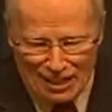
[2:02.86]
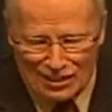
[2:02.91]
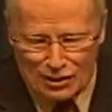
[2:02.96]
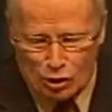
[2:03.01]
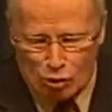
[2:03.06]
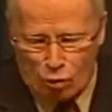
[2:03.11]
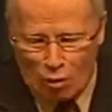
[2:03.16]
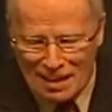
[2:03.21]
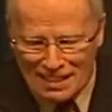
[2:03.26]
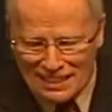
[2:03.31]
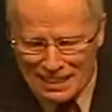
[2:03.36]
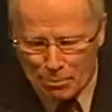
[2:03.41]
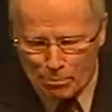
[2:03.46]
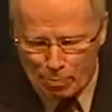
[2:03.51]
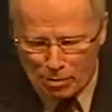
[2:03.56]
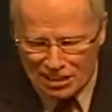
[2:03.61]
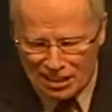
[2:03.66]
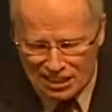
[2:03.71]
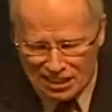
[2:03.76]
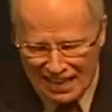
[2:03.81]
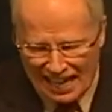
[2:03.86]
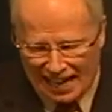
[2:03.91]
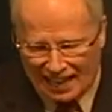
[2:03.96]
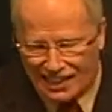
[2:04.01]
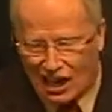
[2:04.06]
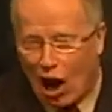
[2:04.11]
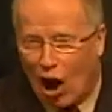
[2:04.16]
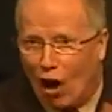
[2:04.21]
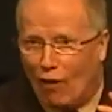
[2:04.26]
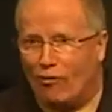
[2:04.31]
that
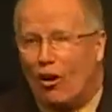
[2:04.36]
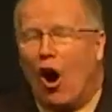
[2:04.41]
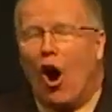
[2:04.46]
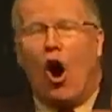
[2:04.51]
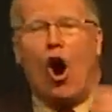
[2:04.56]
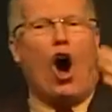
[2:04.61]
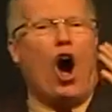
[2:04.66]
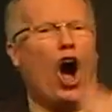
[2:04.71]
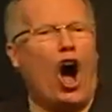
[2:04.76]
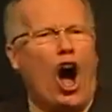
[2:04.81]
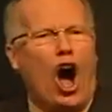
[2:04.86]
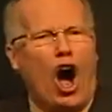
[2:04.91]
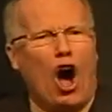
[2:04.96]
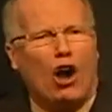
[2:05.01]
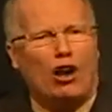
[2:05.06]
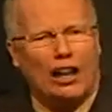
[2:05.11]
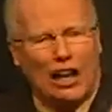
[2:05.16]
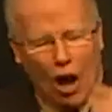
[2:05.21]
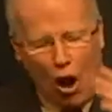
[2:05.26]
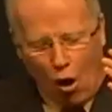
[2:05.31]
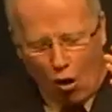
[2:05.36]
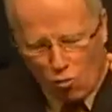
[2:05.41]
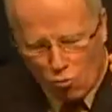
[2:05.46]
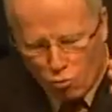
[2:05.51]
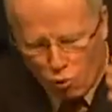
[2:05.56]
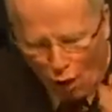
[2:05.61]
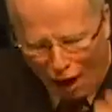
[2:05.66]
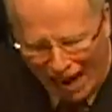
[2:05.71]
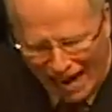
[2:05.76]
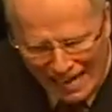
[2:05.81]
20% of all
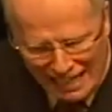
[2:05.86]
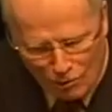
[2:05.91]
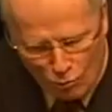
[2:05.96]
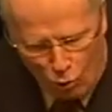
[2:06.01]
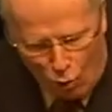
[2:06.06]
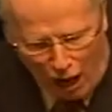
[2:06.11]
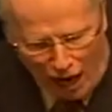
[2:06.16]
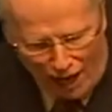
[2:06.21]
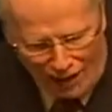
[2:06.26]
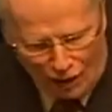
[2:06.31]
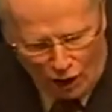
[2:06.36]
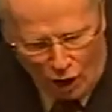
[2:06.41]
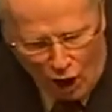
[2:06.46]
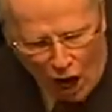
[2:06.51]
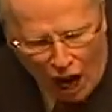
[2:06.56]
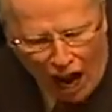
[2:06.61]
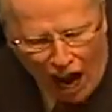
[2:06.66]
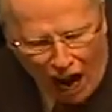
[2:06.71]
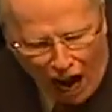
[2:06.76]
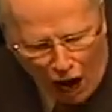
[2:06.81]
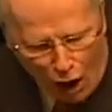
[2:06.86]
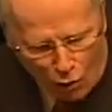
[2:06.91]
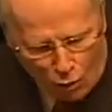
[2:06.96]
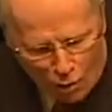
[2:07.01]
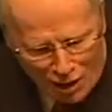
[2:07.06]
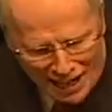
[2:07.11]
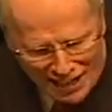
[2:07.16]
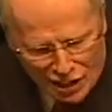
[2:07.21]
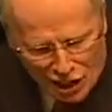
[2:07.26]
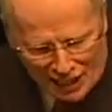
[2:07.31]
rainwater
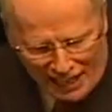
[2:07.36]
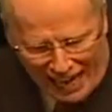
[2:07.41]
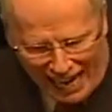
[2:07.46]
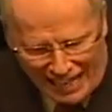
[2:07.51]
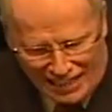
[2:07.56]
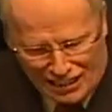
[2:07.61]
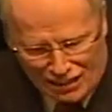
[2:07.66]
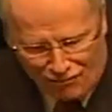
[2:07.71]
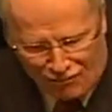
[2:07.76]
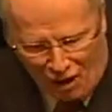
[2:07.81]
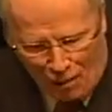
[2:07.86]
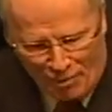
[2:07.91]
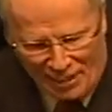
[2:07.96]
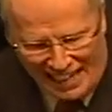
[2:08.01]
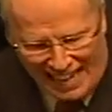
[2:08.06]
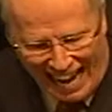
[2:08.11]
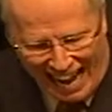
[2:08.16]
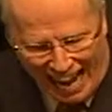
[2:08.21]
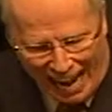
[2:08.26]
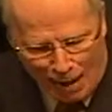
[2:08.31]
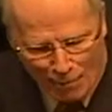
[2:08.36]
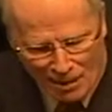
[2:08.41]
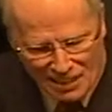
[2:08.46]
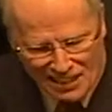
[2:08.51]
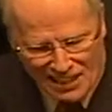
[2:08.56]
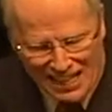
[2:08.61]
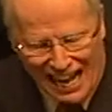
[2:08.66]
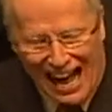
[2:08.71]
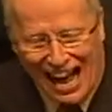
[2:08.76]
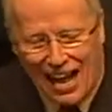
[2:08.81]
originates from the
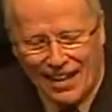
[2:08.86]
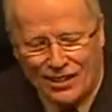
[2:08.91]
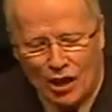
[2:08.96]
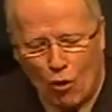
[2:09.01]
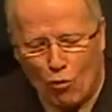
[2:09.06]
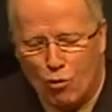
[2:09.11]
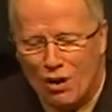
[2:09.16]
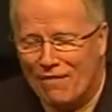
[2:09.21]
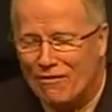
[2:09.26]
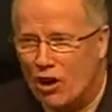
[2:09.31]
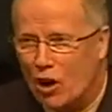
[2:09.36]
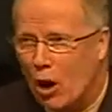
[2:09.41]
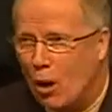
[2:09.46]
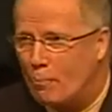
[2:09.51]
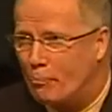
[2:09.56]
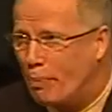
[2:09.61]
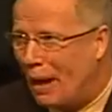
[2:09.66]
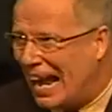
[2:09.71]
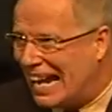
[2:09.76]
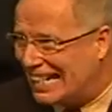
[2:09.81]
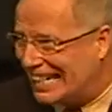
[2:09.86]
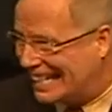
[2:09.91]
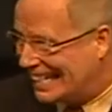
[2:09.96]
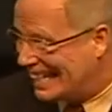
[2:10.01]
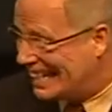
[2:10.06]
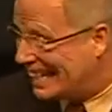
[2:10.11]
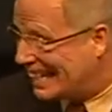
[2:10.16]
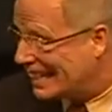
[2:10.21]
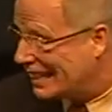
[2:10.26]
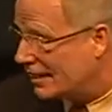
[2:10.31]
Amazon River
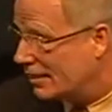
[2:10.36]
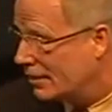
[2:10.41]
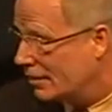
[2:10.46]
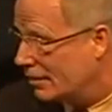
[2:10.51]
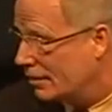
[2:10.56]
basin.